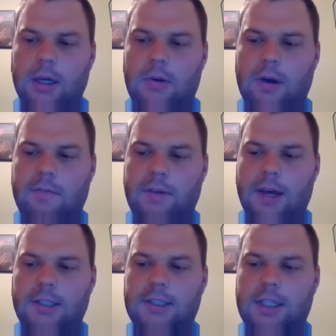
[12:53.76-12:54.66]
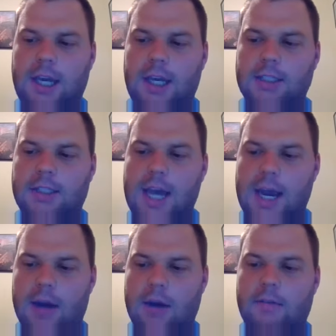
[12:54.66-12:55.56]
Grand Valley State,
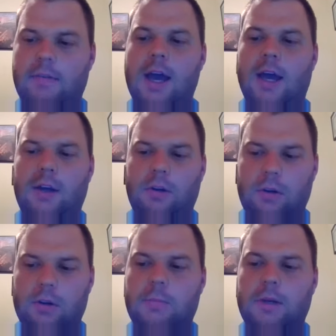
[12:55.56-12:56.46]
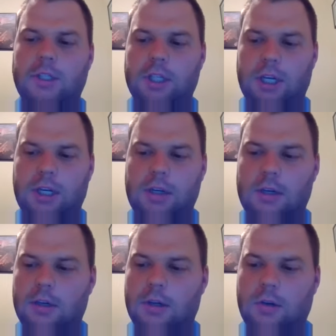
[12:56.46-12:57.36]
Saginaw Valley, Northern Michigan,
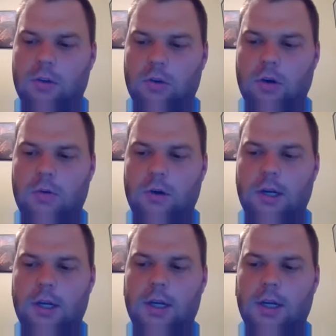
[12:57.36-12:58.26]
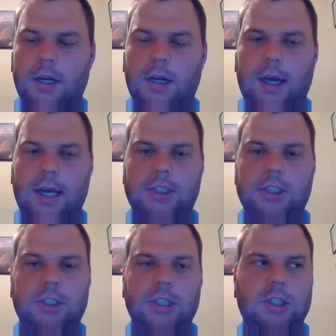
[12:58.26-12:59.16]
Norwood. I guess
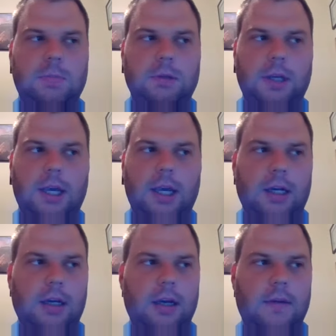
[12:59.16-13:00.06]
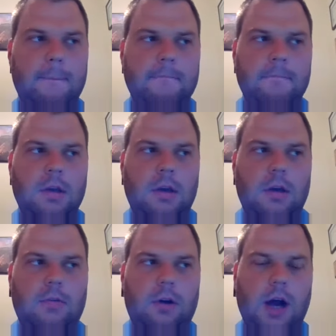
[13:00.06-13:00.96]
just explain,
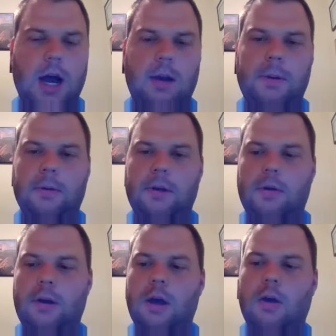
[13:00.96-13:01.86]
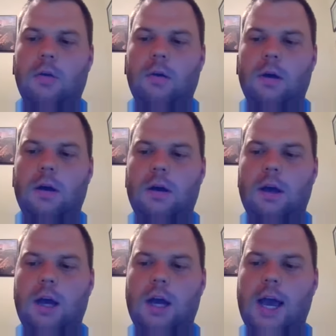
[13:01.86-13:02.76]
for a lot of people who don't know
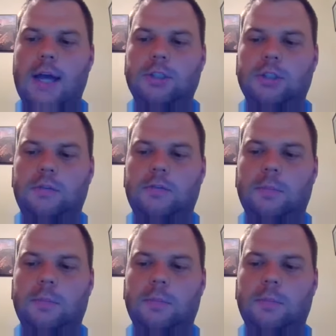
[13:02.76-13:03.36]
Ashland